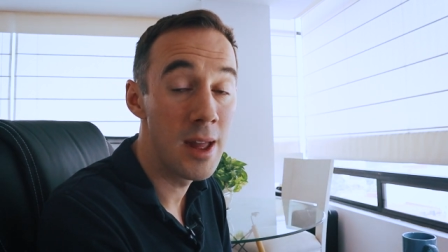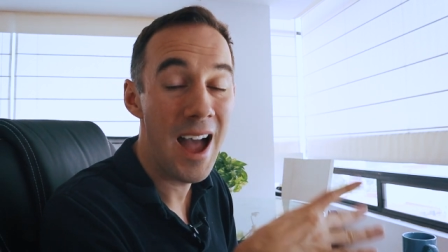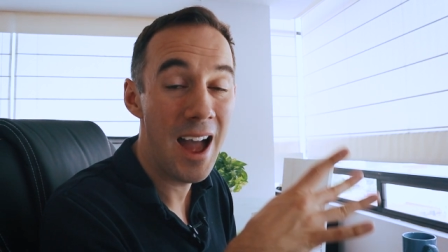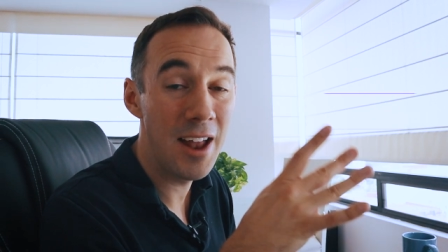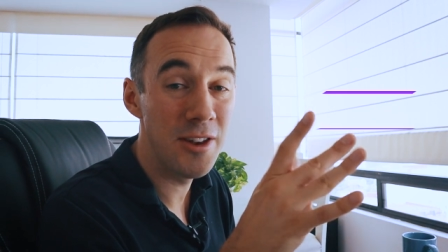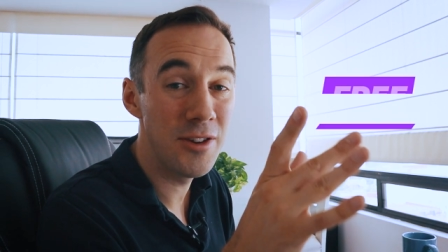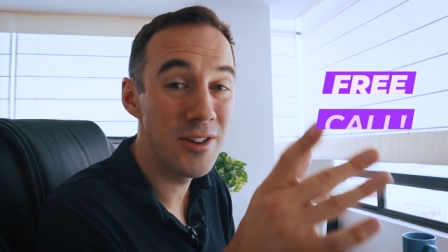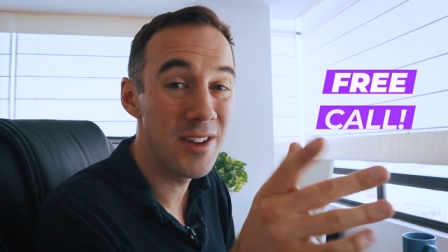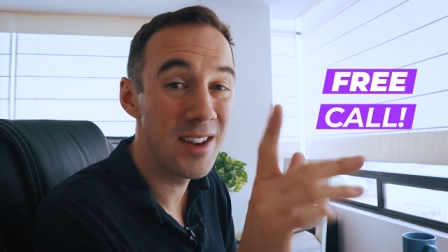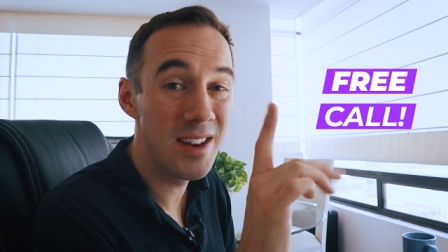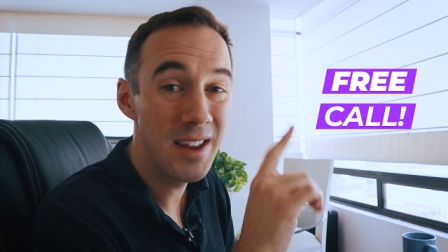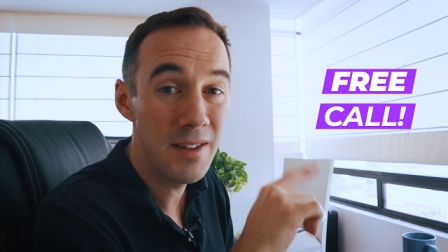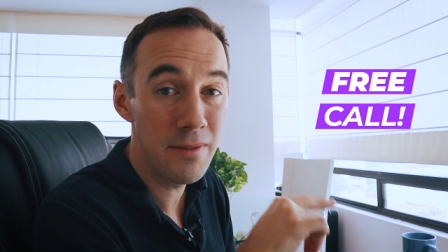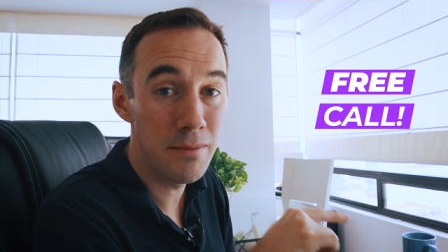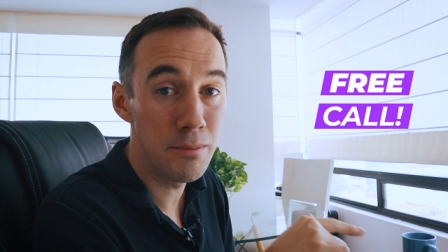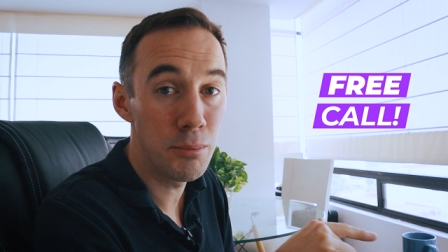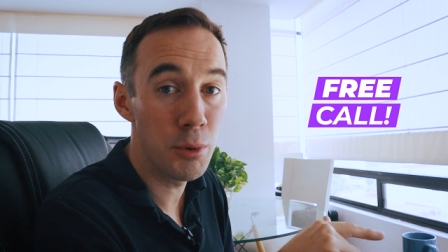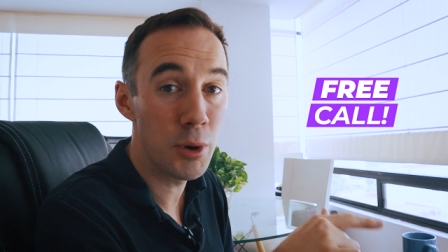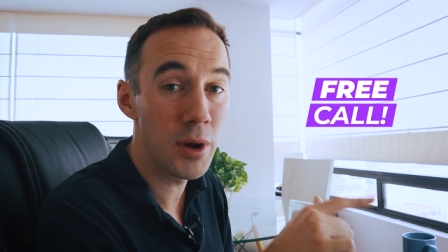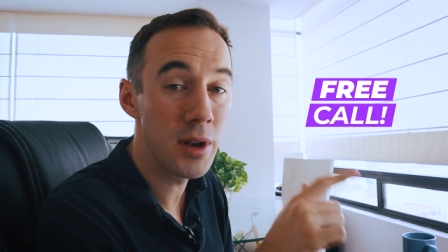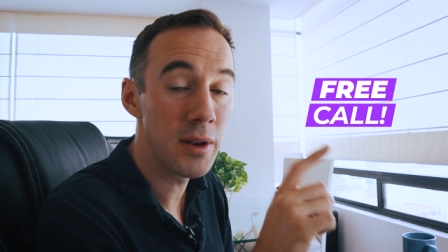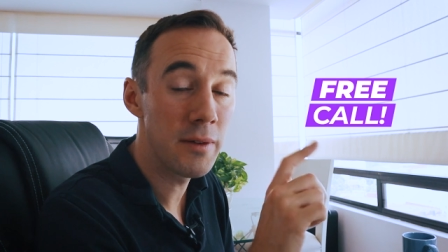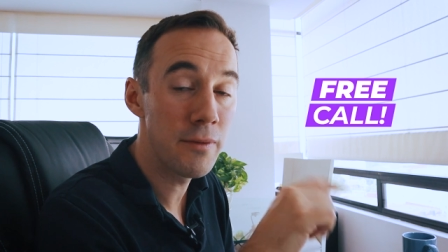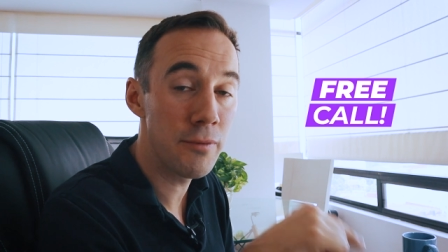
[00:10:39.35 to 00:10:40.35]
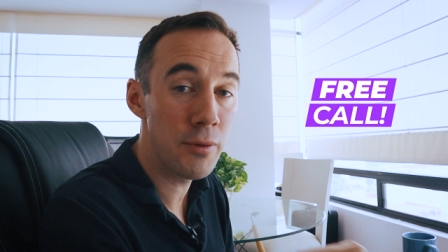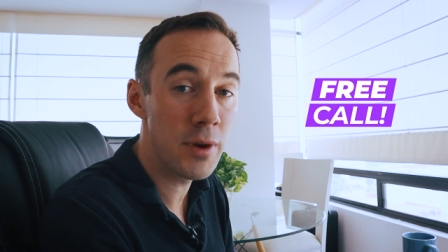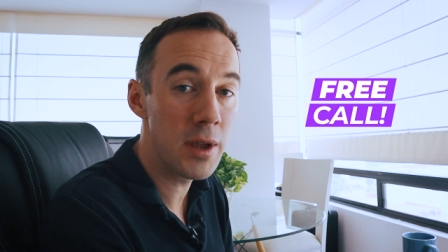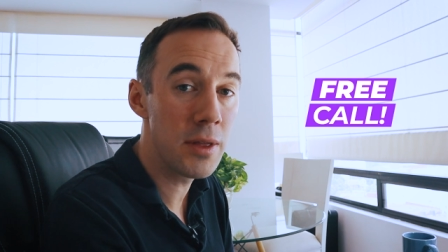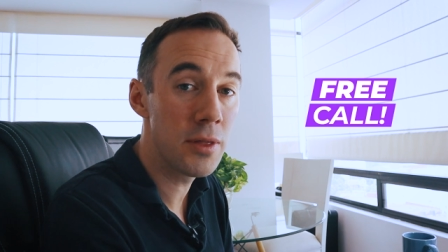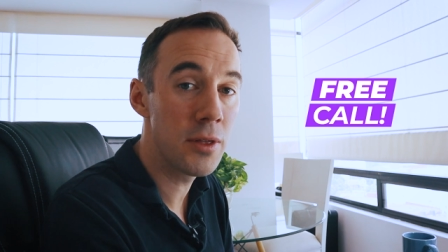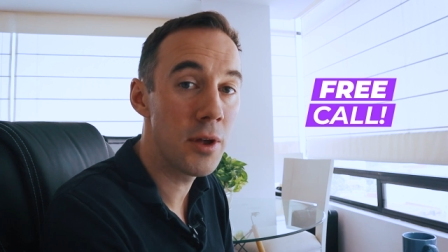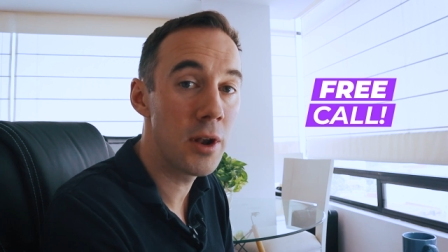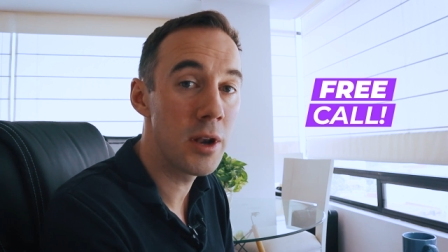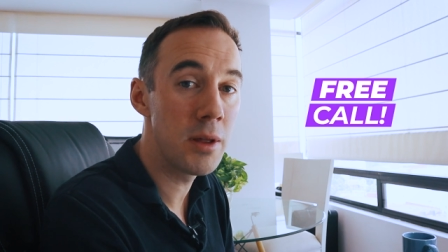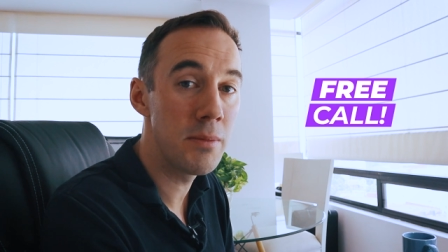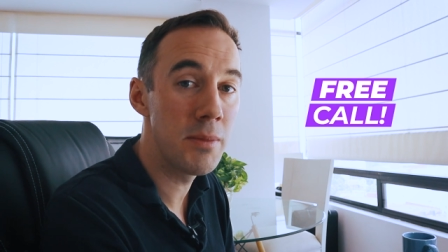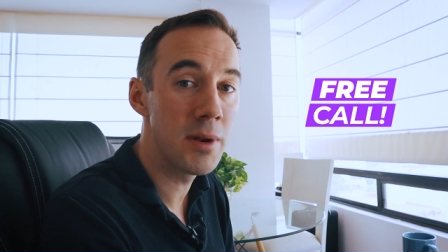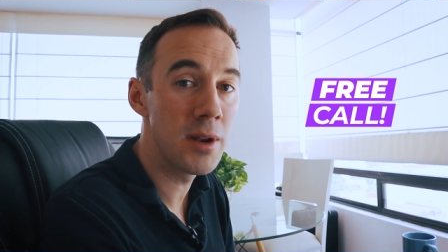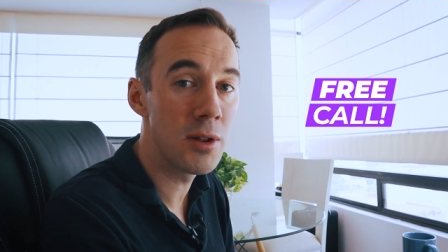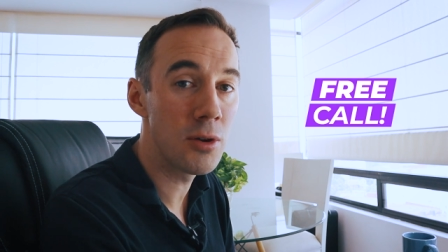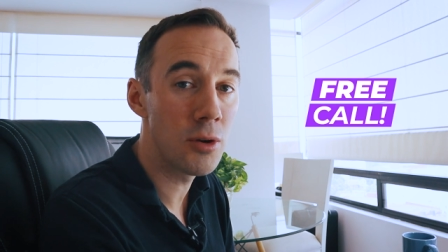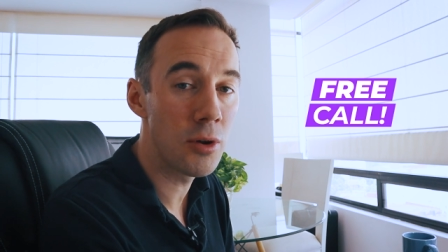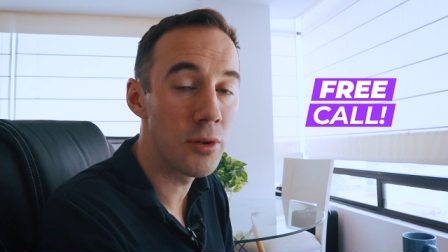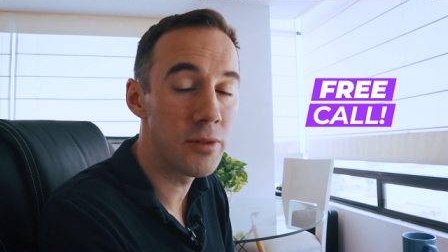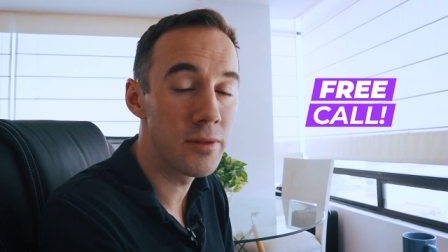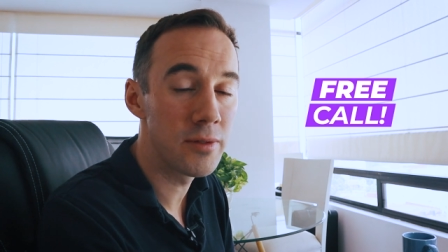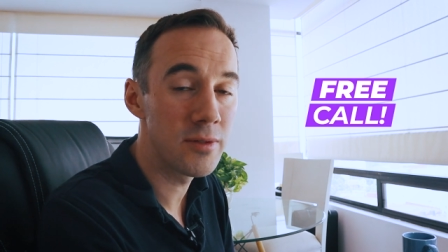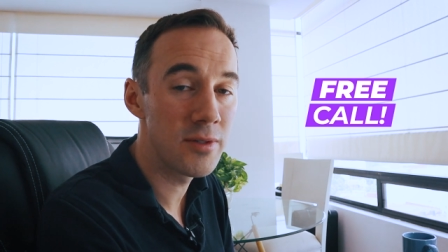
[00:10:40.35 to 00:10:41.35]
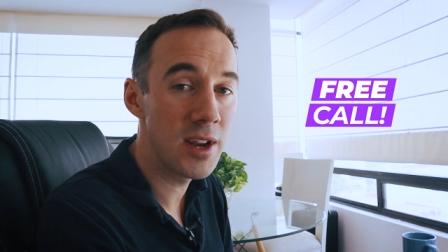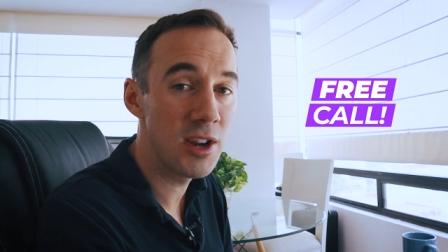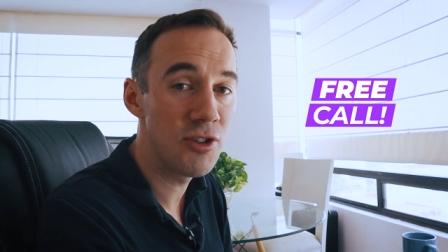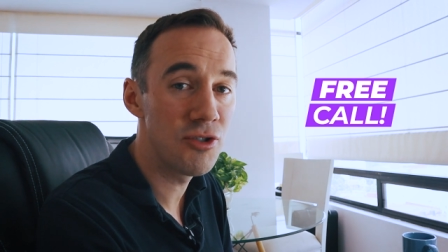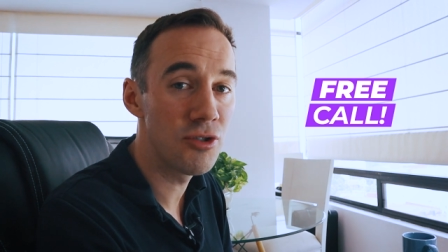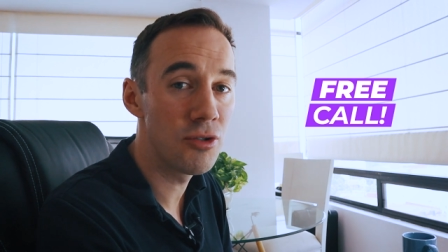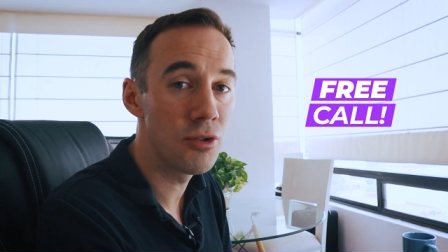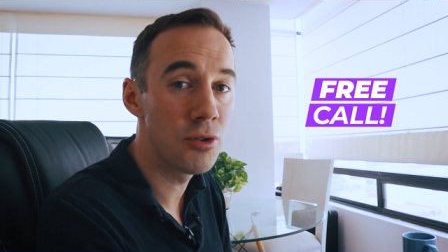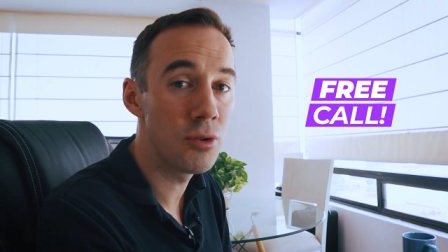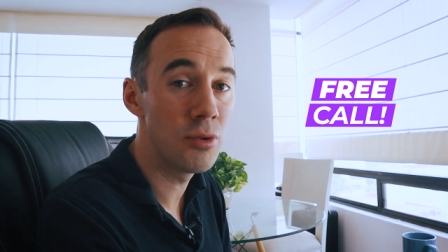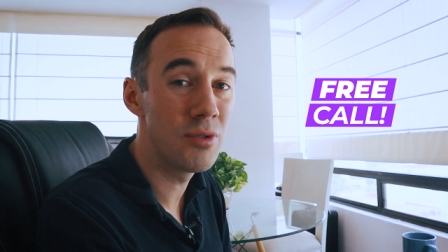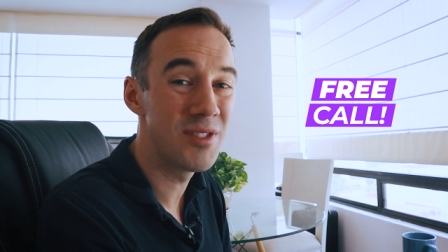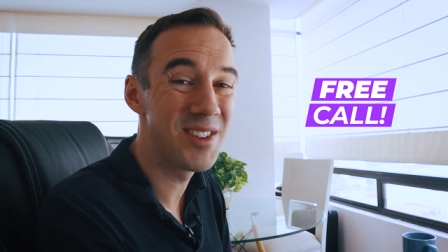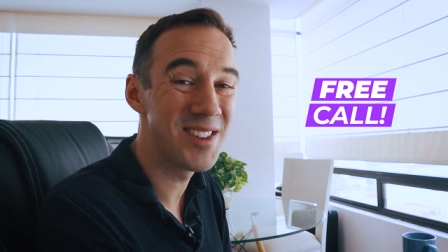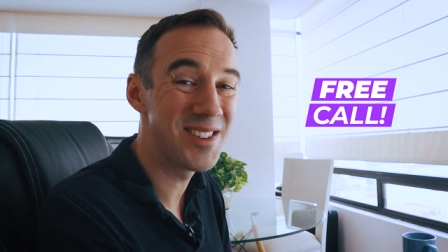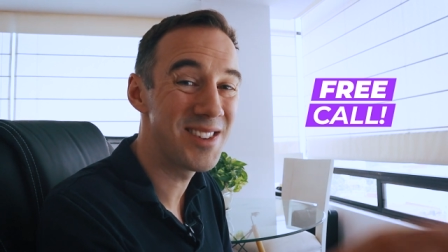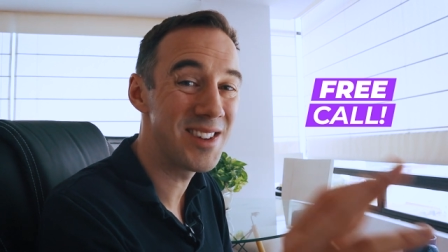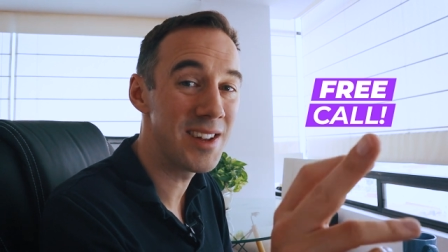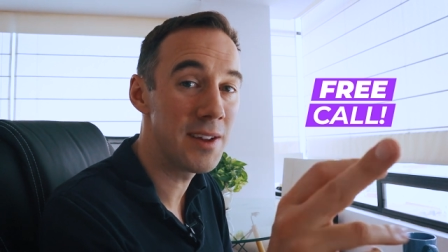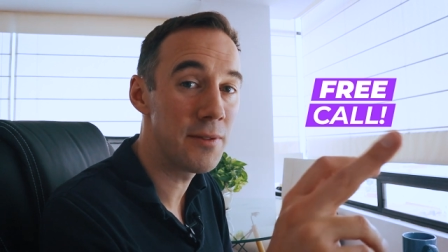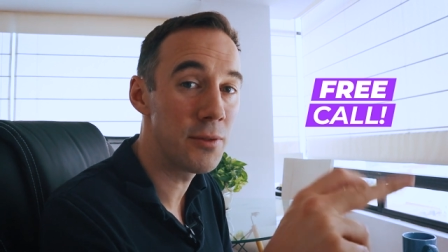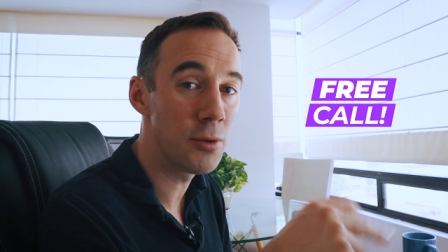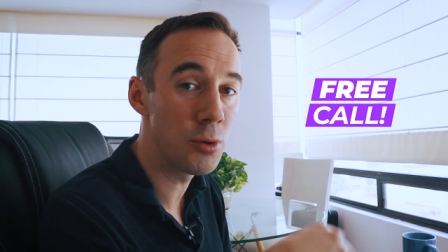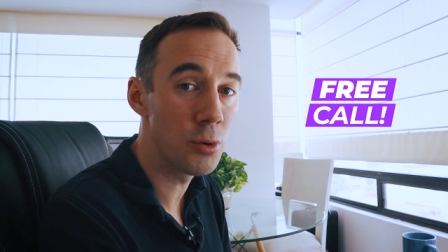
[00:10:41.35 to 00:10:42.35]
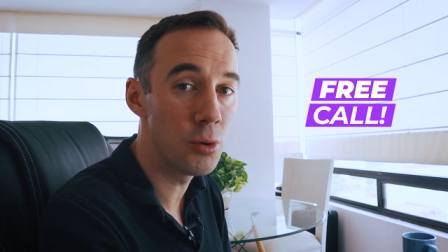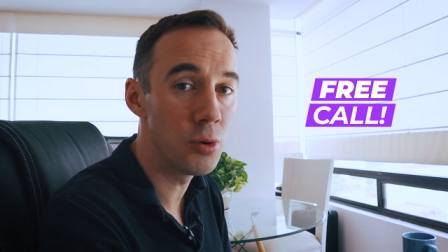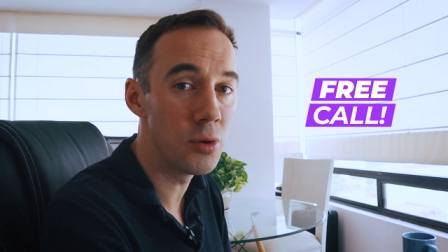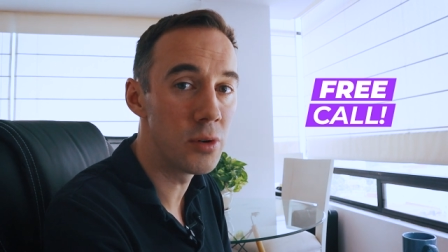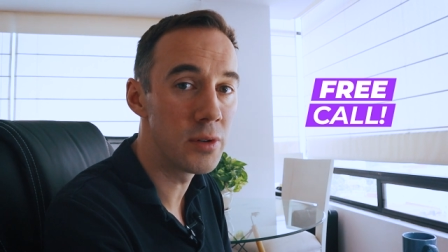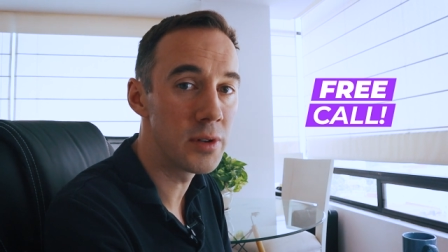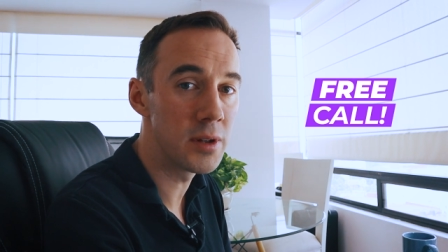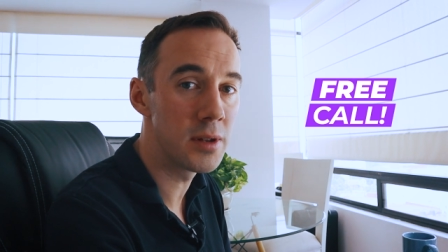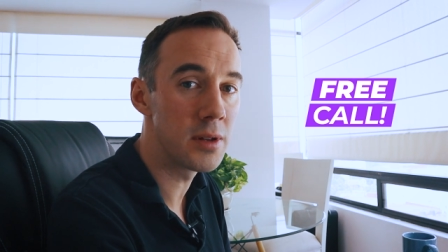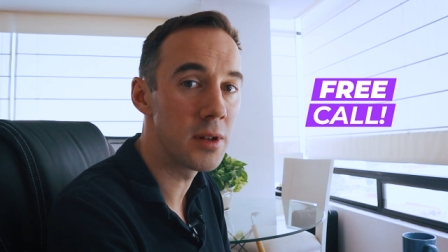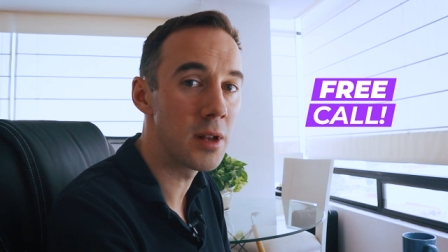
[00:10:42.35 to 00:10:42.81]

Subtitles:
And you can even book in a free 30-minute consultation call to see if the course